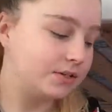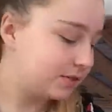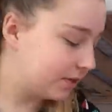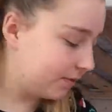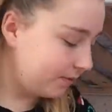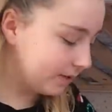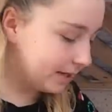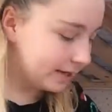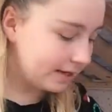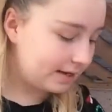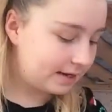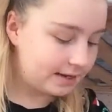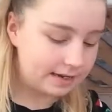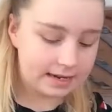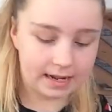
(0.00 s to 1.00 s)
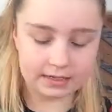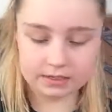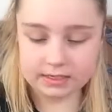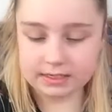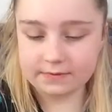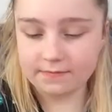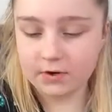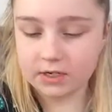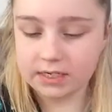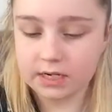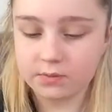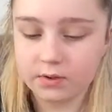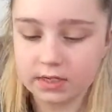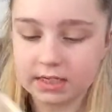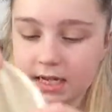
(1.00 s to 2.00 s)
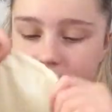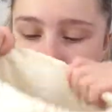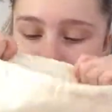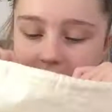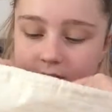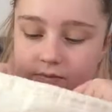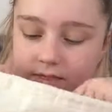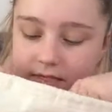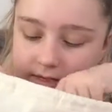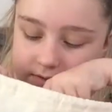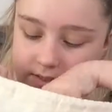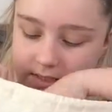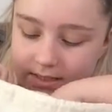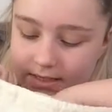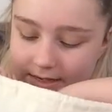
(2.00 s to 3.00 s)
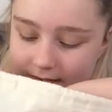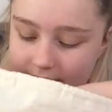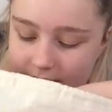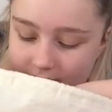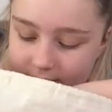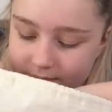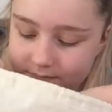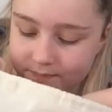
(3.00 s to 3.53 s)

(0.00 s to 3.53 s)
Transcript: So let's find out what else is in here.